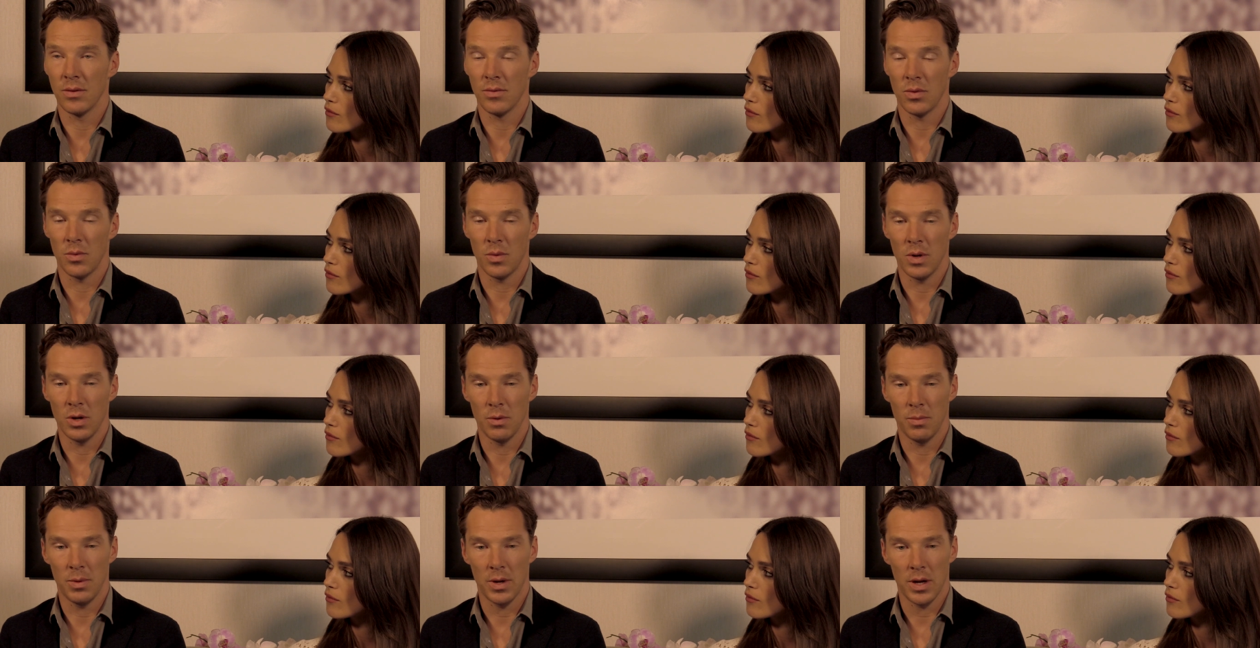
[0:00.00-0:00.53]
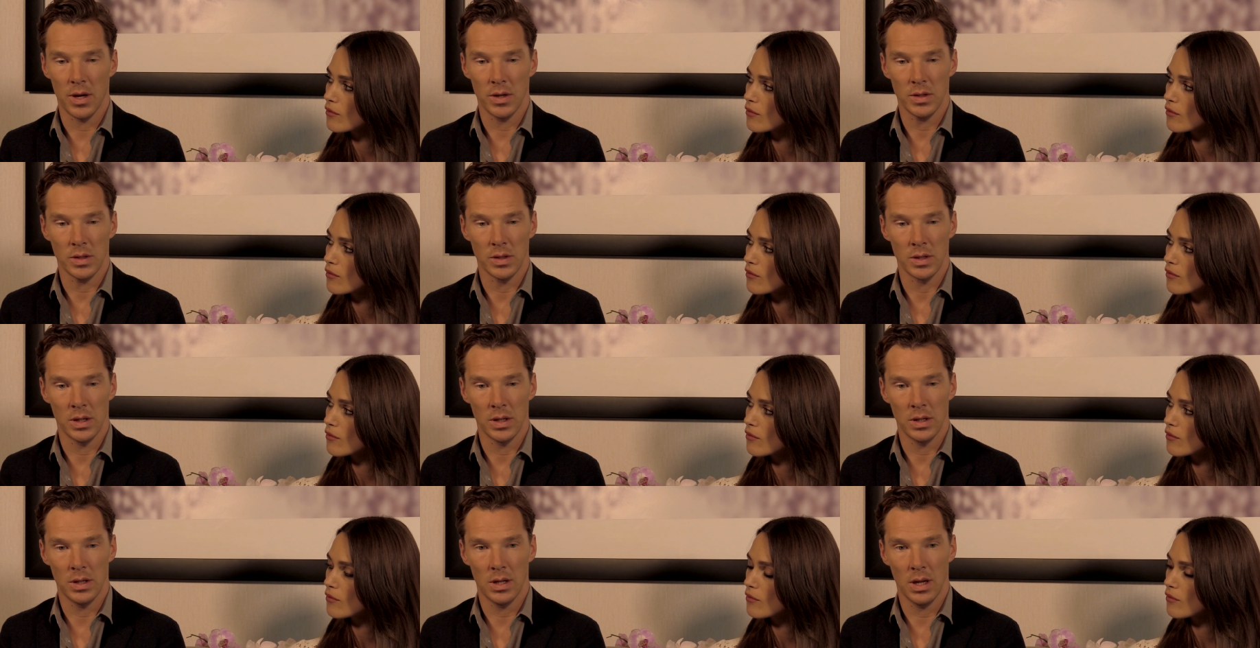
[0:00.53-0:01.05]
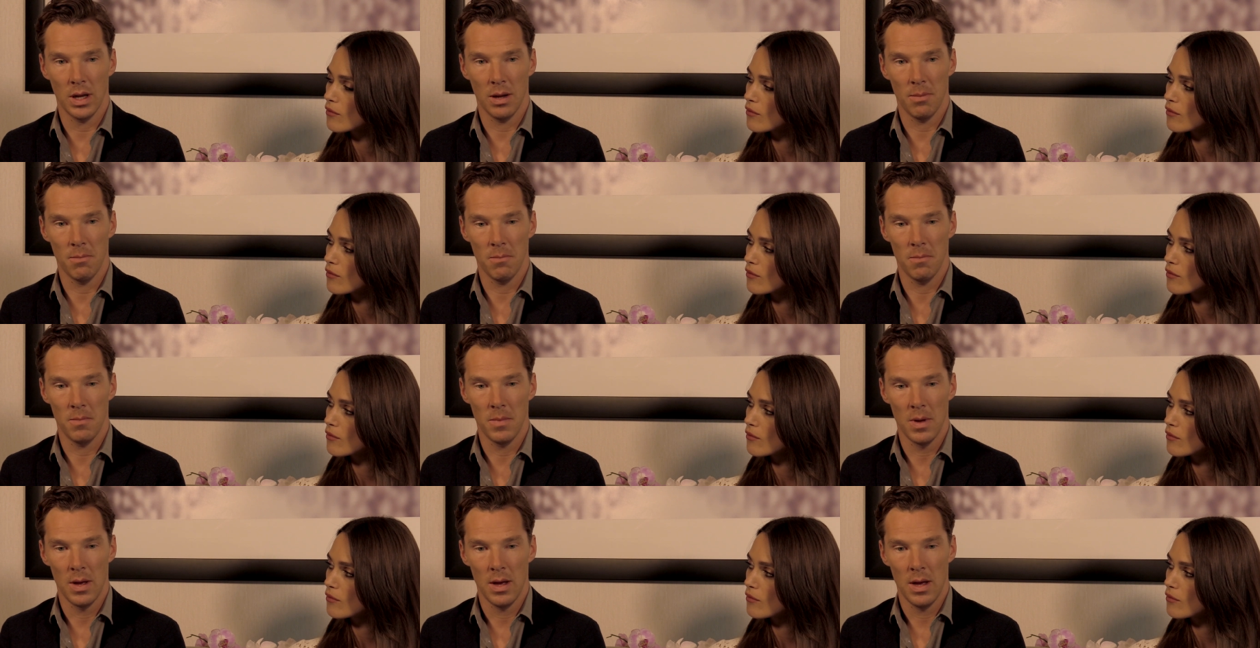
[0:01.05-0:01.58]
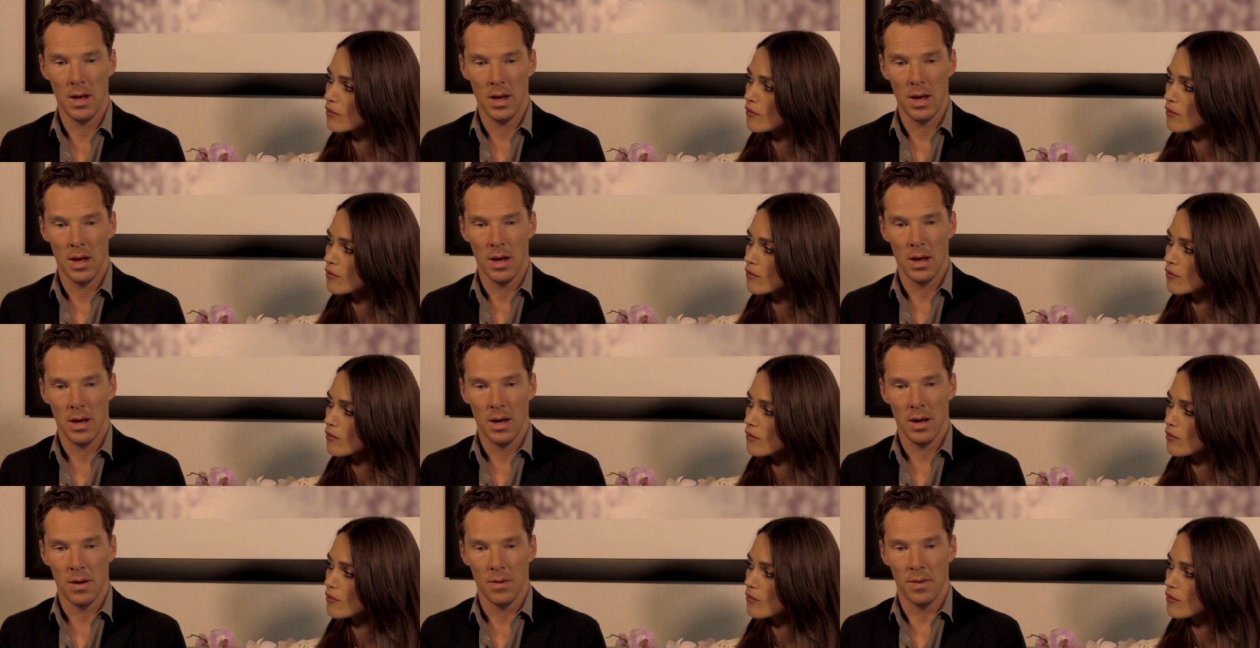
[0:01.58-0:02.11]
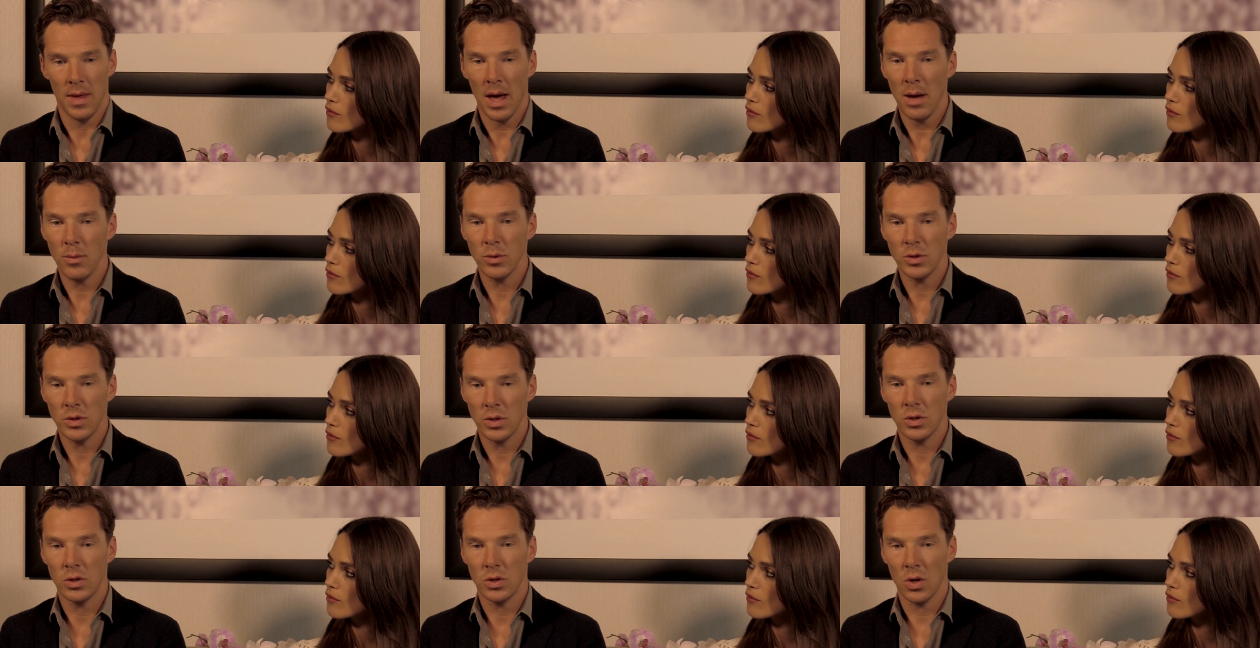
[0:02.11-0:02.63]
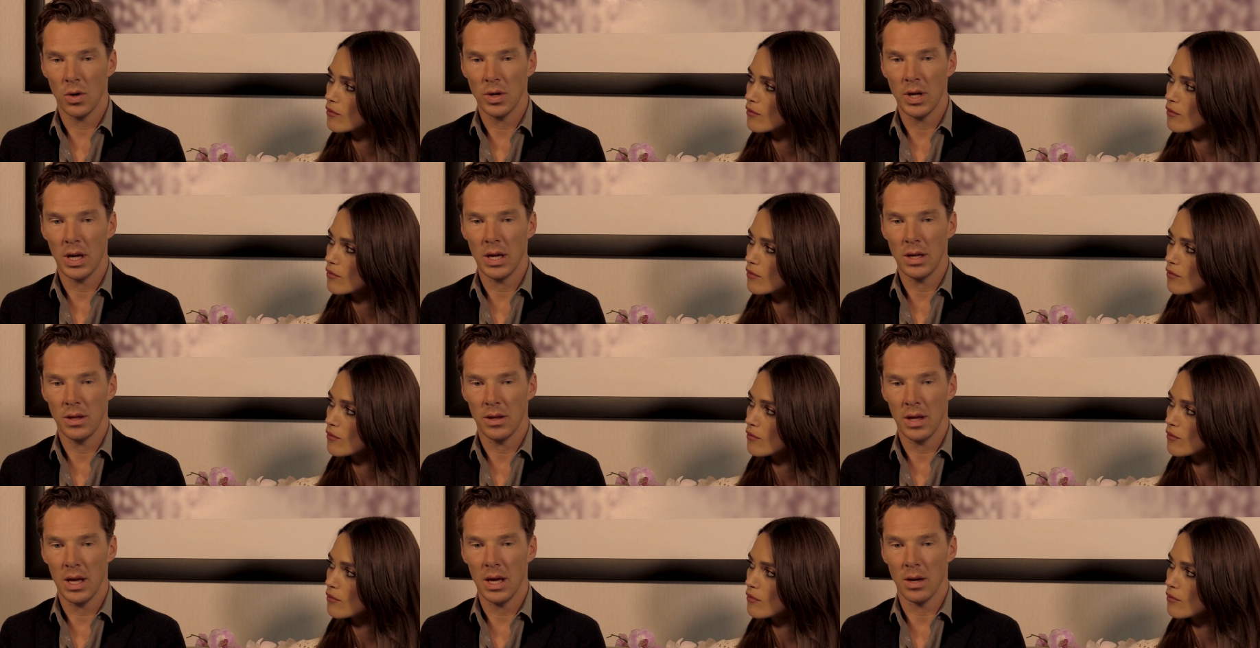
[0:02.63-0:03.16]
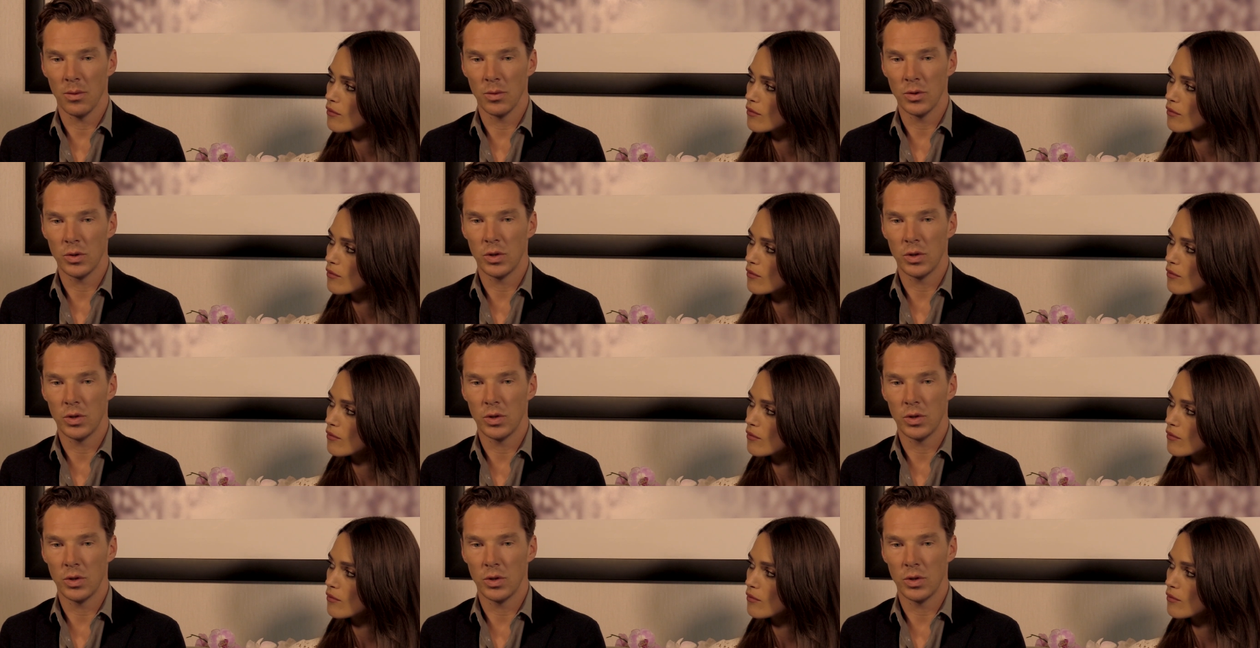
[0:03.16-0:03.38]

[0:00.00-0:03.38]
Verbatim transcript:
Speaker 1: of a real person. And um, that was the shocking thing,